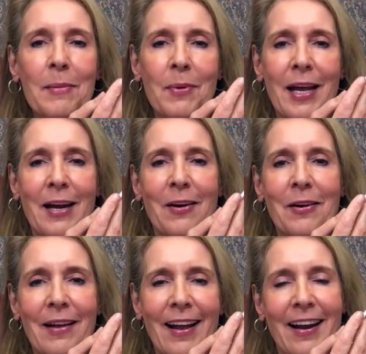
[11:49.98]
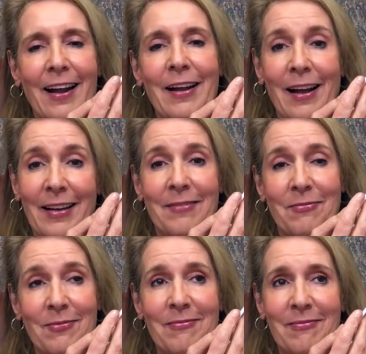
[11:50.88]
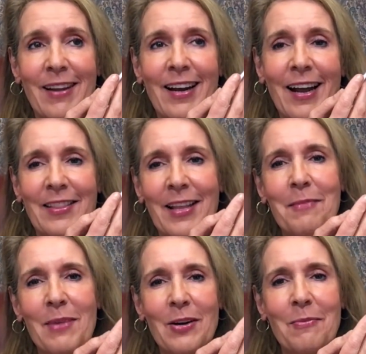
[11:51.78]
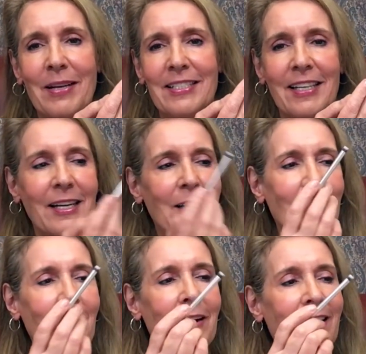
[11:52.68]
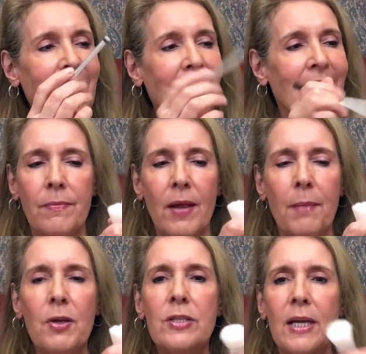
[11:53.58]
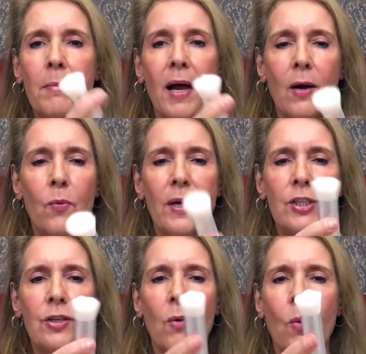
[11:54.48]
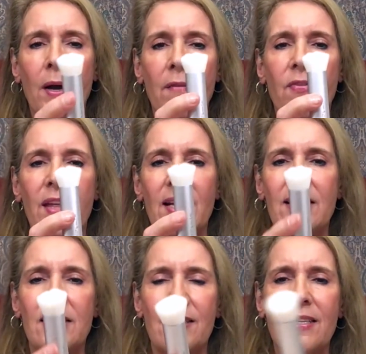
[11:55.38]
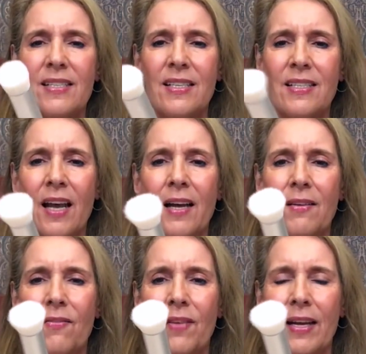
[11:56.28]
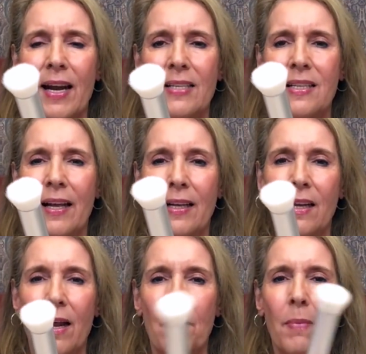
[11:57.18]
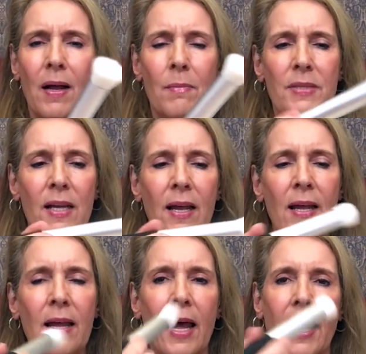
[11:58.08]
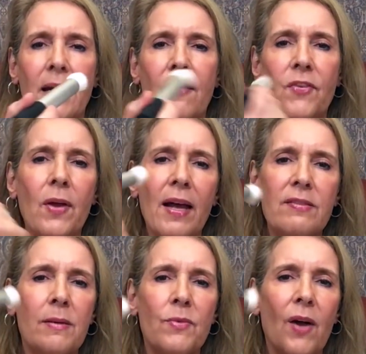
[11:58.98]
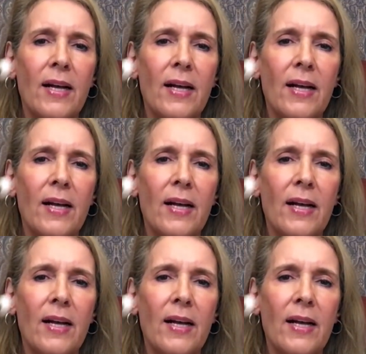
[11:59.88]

care, and I like that better than my skincare. I'm using my original one of these. This is kind of, it has like a lot of bumps, and if you have some dry